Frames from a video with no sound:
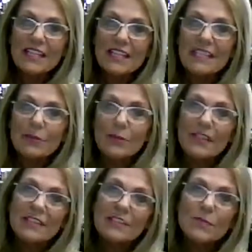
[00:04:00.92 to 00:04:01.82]
that
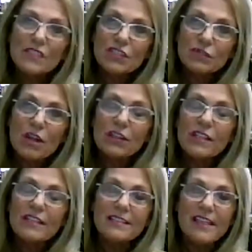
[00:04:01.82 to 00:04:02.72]
really has been
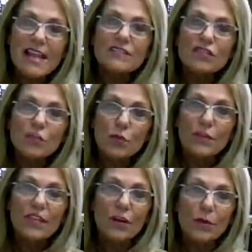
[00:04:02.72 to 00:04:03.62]
struggling this last
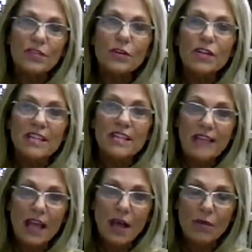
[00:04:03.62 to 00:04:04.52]
school year with their kids'
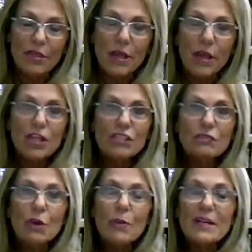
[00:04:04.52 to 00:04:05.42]
health? Do you
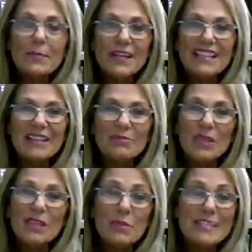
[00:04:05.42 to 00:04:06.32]
know anybody that
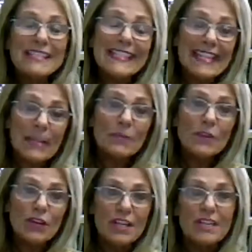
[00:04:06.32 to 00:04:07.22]
really wants to keep
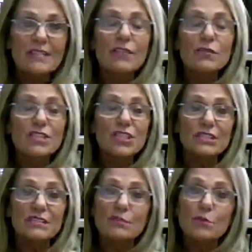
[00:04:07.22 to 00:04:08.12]
their kids in
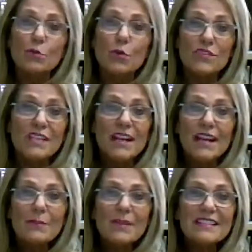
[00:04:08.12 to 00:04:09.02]
Christian schools?
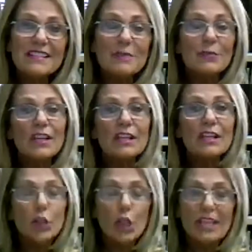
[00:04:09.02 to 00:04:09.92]
Because I'm really
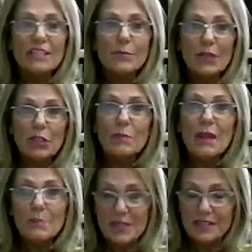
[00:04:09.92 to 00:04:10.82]
looking to build
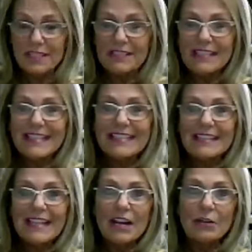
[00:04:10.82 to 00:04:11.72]
my business in
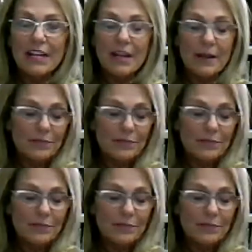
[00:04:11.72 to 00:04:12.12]
this area.